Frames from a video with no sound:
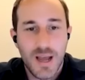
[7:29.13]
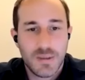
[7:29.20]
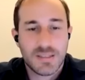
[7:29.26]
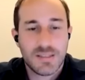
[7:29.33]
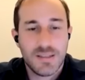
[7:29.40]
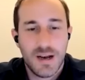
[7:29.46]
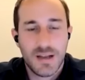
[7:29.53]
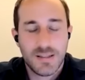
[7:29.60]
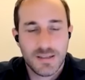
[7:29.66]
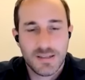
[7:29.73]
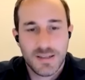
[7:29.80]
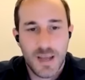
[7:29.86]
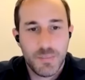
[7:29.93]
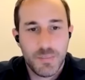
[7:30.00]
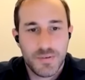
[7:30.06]
It's not the
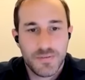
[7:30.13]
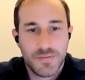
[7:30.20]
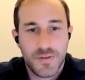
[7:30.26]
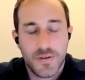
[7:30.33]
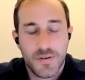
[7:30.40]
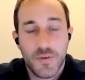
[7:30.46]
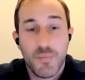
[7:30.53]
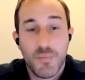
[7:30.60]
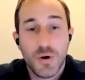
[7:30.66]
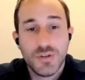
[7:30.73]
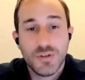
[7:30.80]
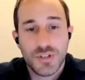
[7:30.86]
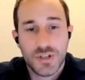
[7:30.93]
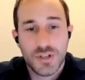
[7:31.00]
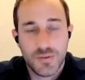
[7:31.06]
type of, of
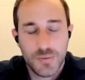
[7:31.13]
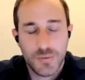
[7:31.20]
emotion